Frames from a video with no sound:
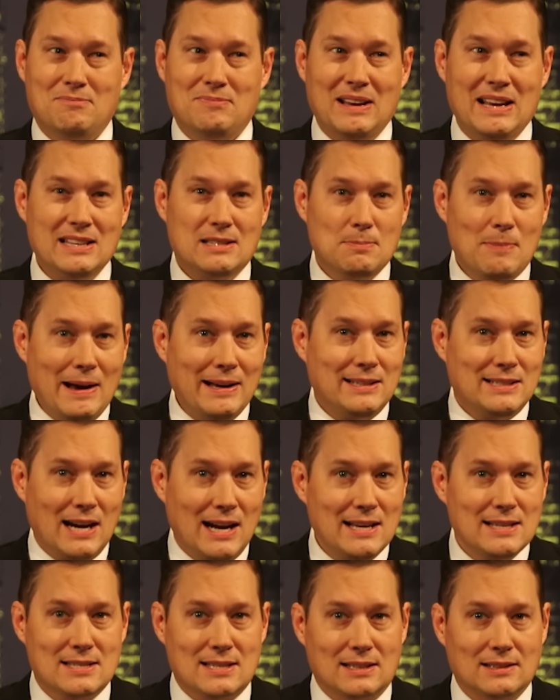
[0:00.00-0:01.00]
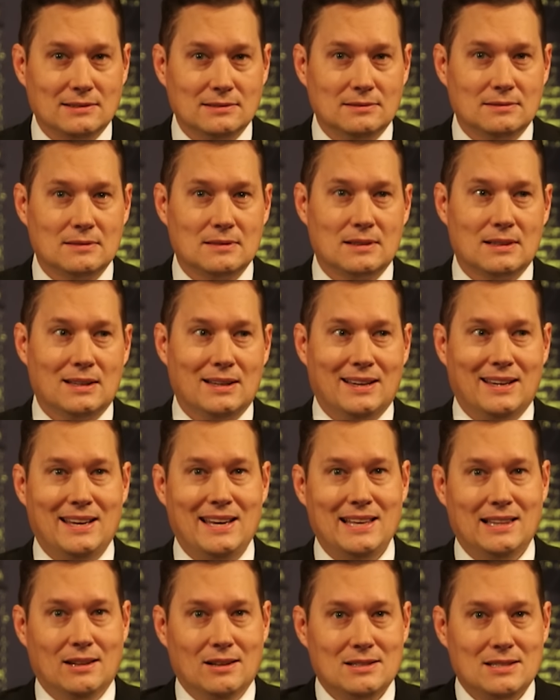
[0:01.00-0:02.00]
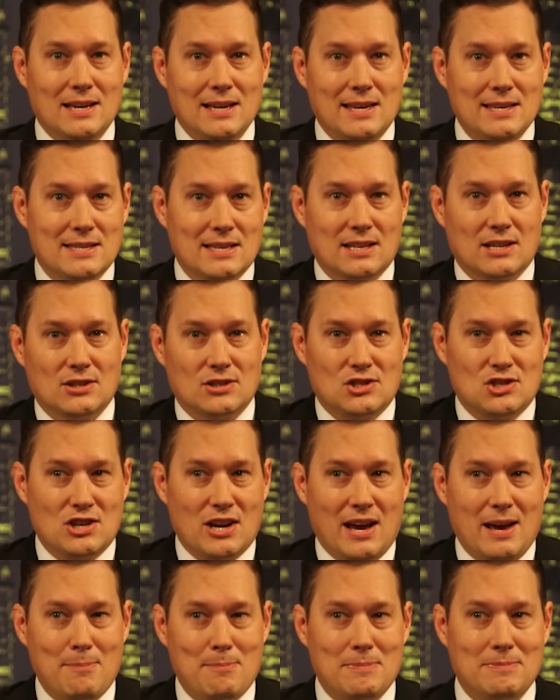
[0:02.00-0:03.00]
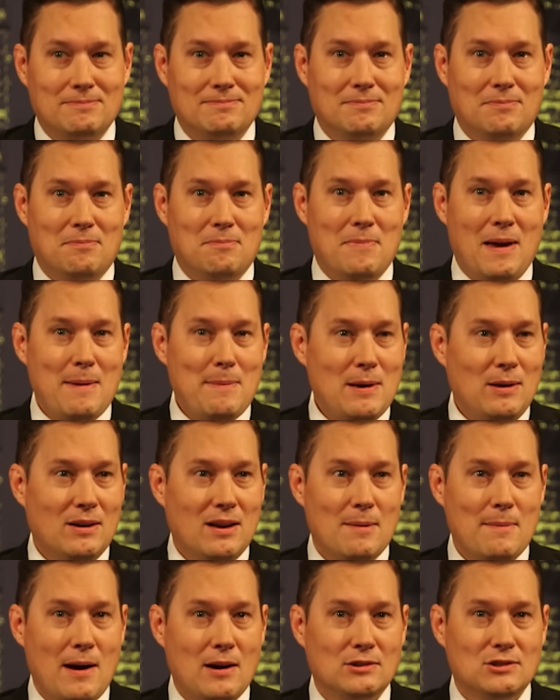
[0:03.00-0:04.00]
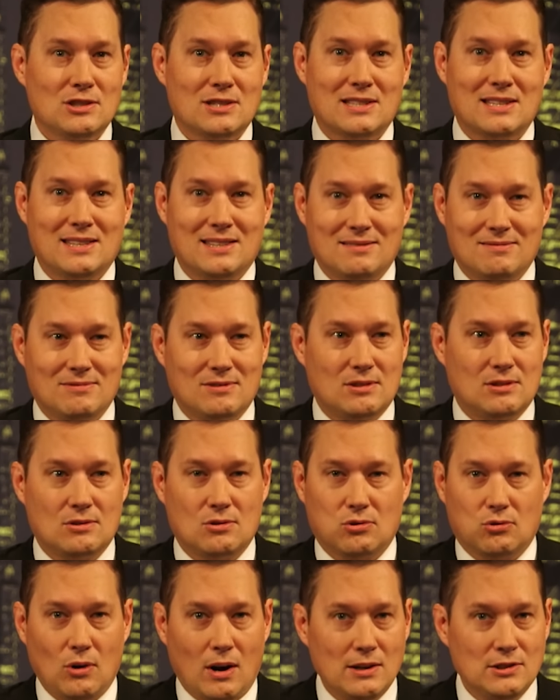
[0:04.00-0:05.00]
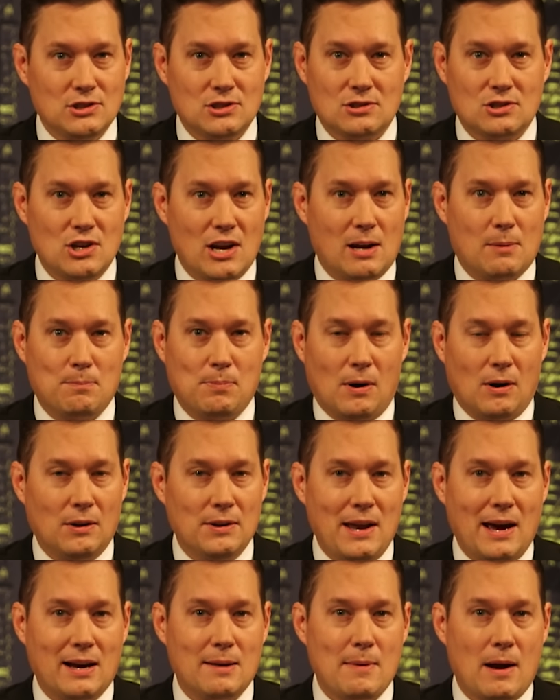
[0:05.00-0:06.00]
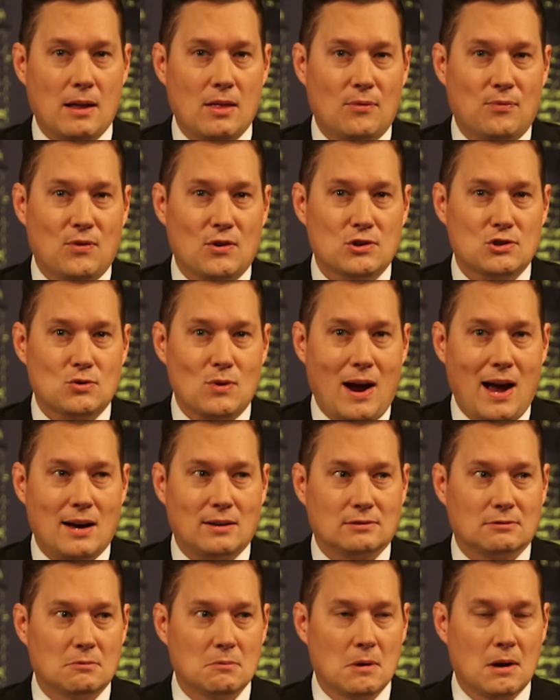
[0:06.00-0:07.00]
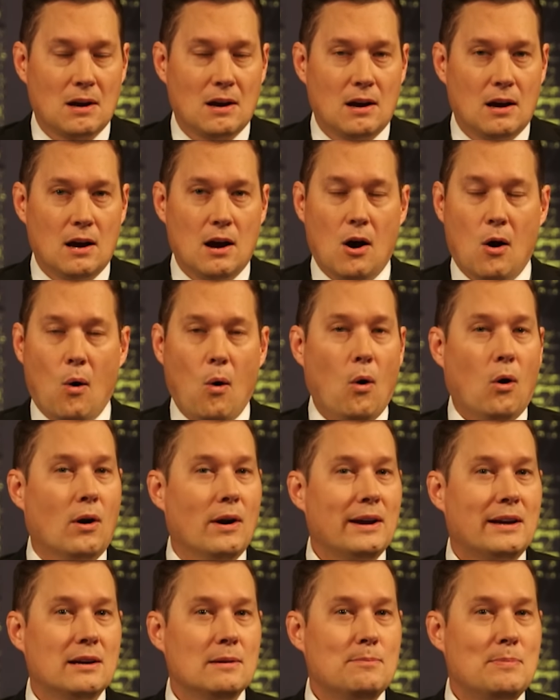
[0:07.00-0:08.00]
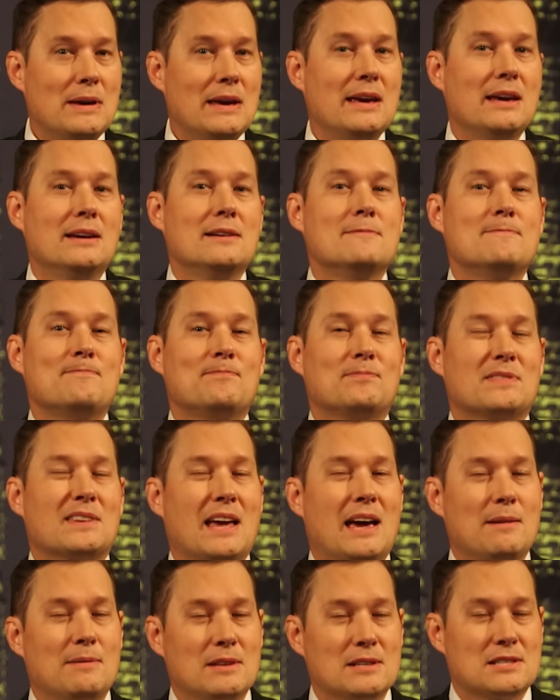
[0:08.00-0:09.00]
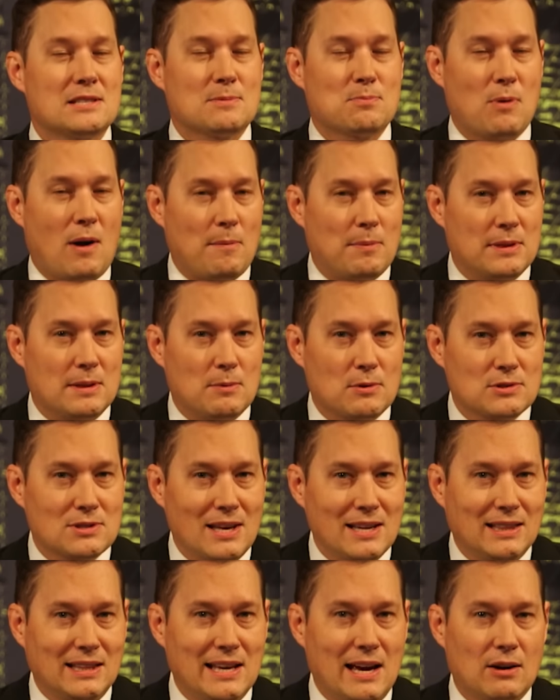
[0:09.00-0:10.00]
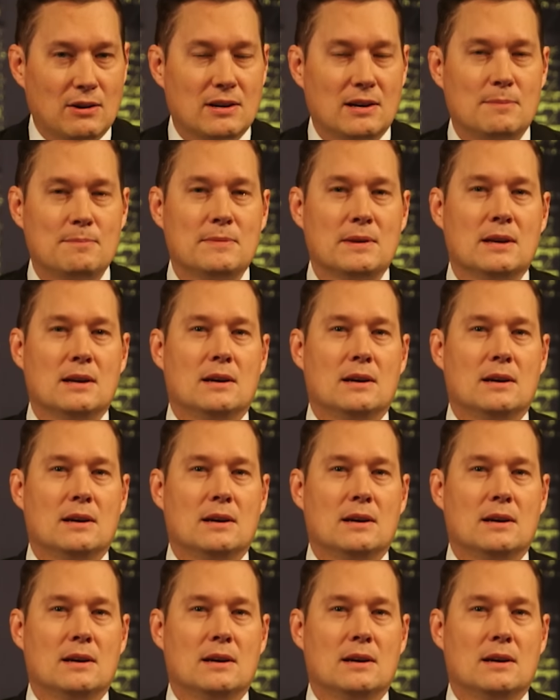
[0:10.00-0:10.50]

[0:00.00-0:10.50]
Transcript: it's Mike Tyson. He looks like he's in good shape. Maybe he'll come out and just crush Jake Paul, knock him out in the first round. Or it could be, and this is probably the most likely outcome,